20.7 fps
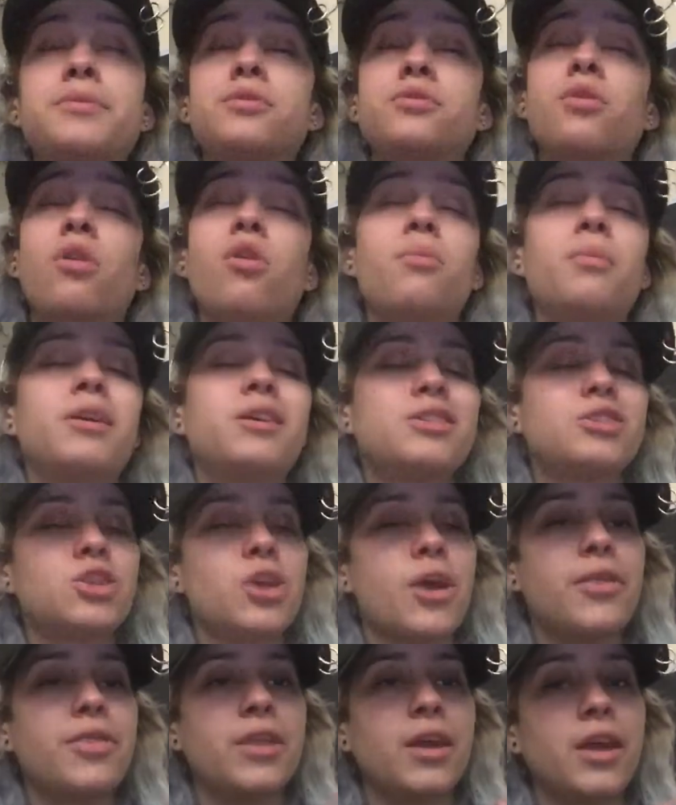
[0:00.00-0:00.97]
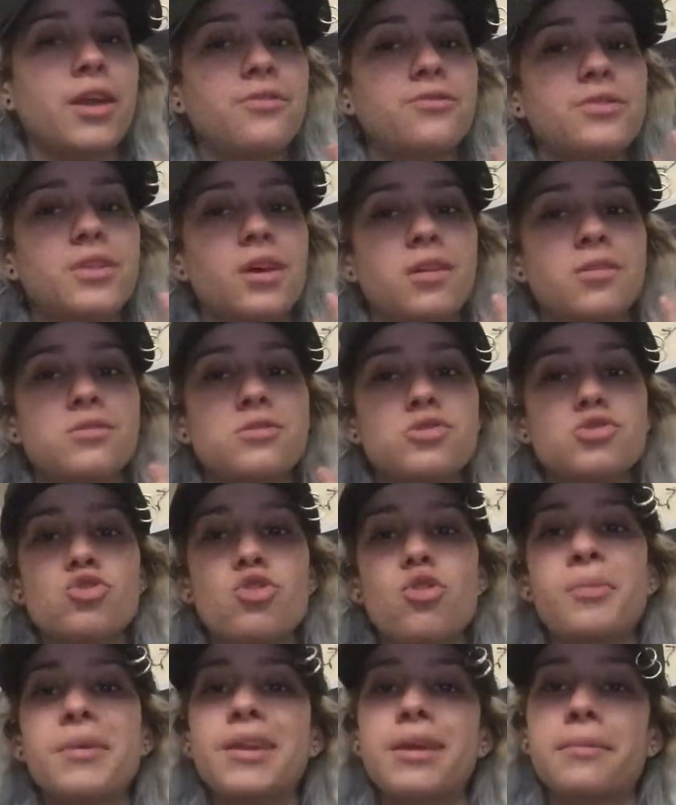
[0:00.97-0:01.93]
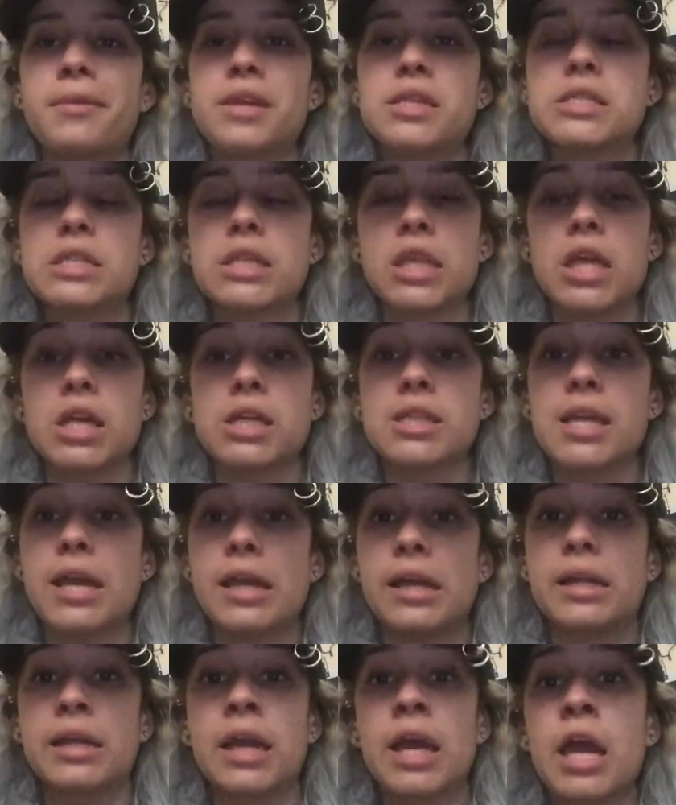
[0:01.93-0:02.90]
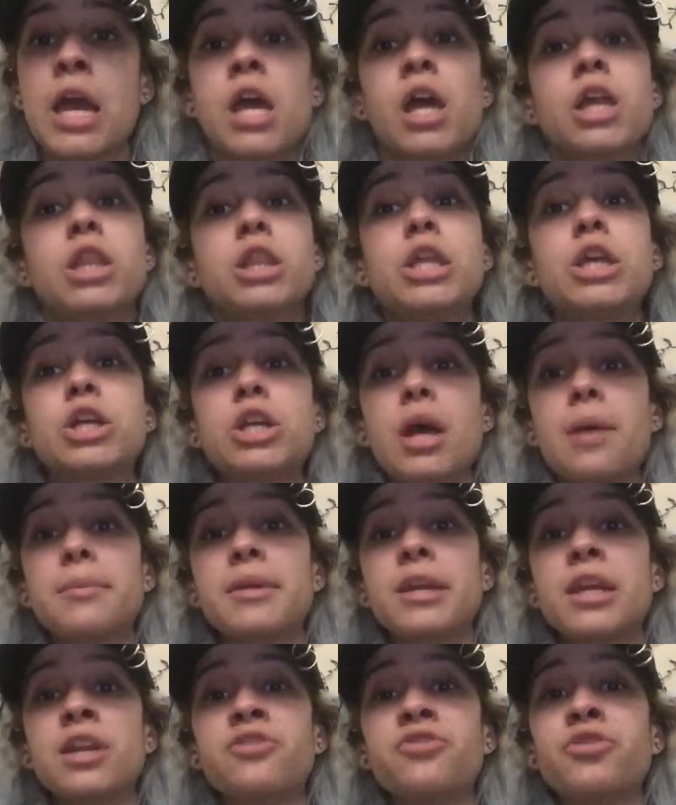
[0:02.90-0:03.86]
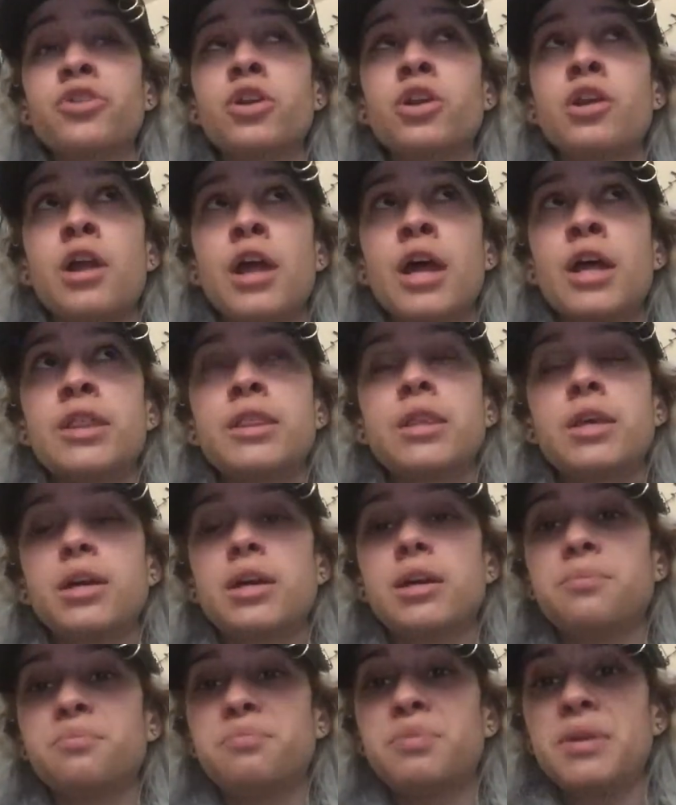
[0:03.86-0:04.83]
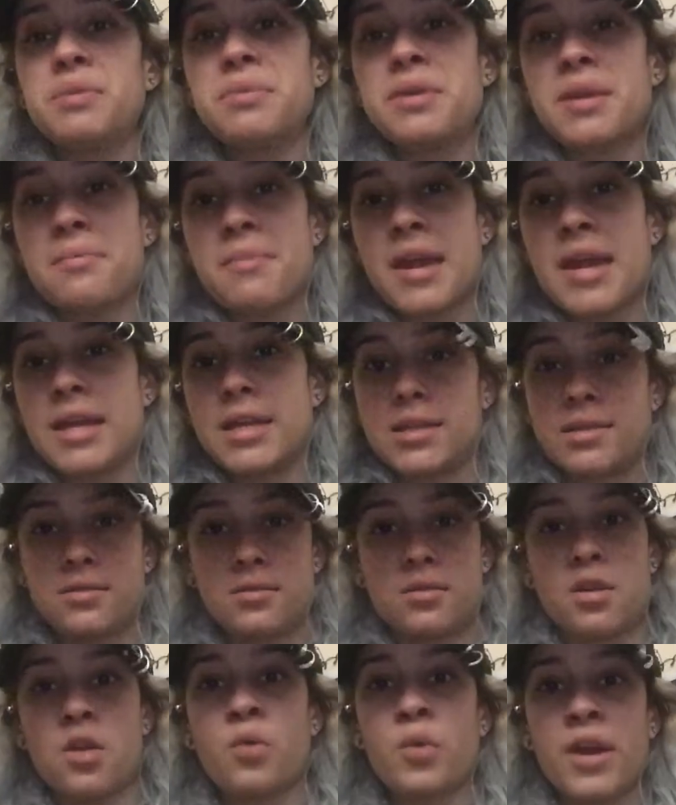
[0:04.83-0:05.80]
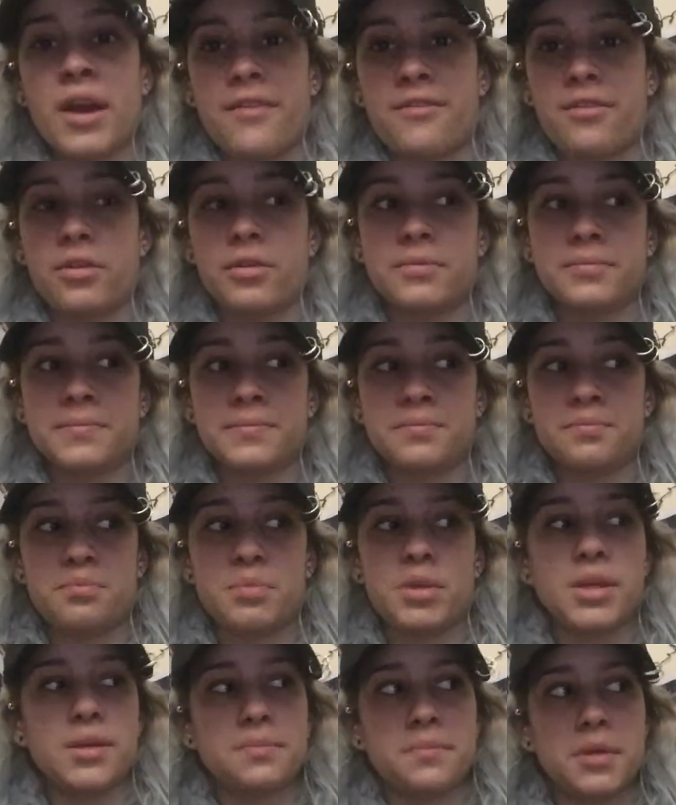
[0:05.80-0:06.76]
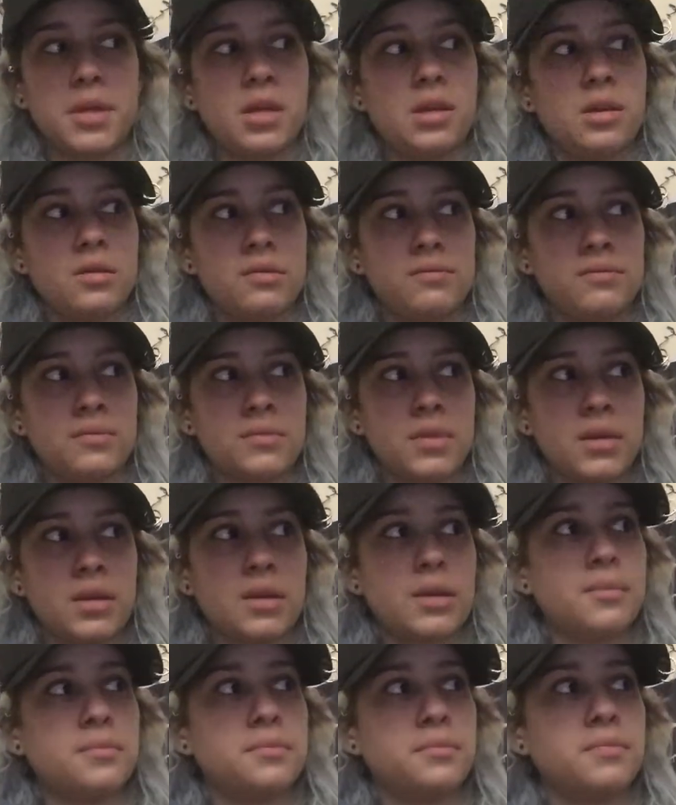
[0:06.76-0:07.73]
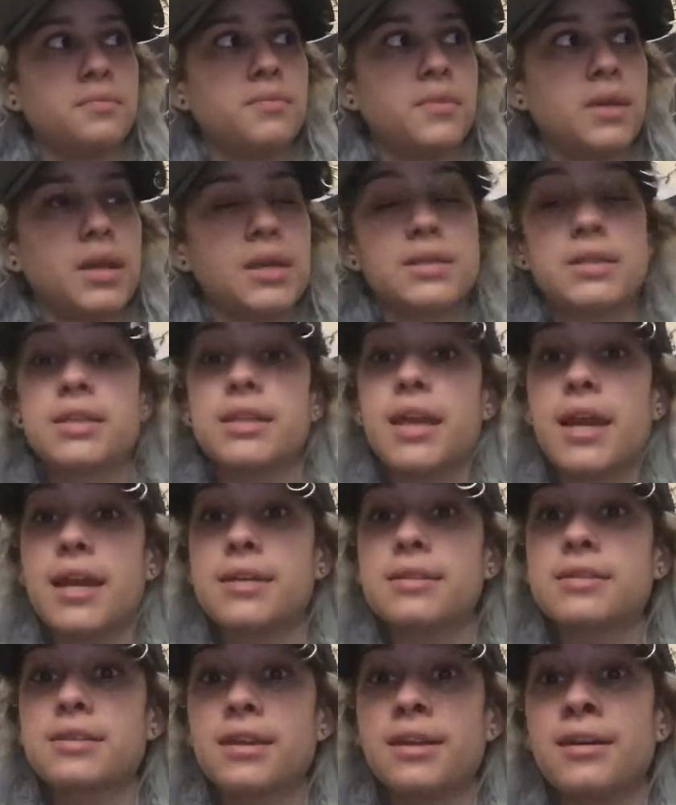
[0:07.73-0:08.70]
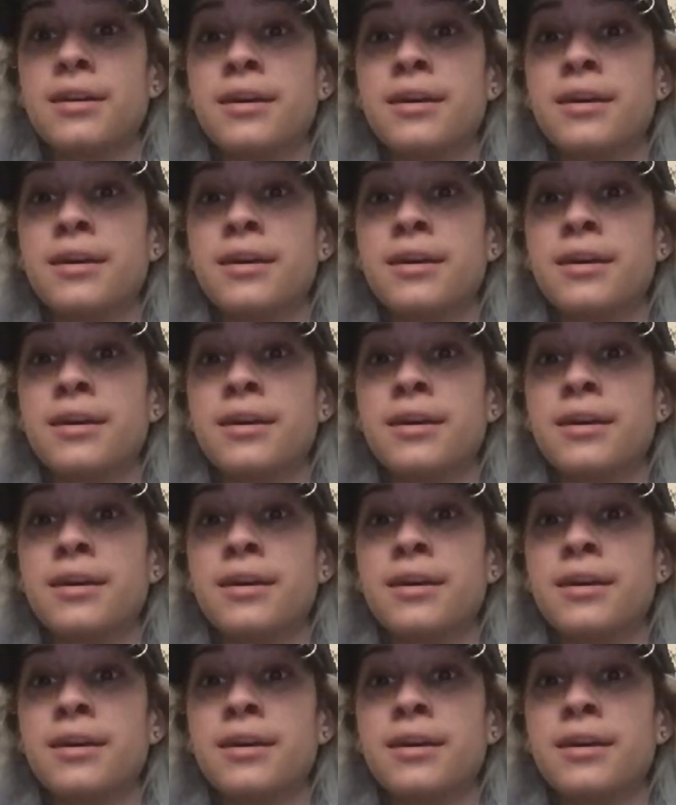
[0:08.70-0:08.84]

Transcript: so much, and they've done so many amazing things. And they're nominated for the BBMAs, or whatever. BBMAs, yes.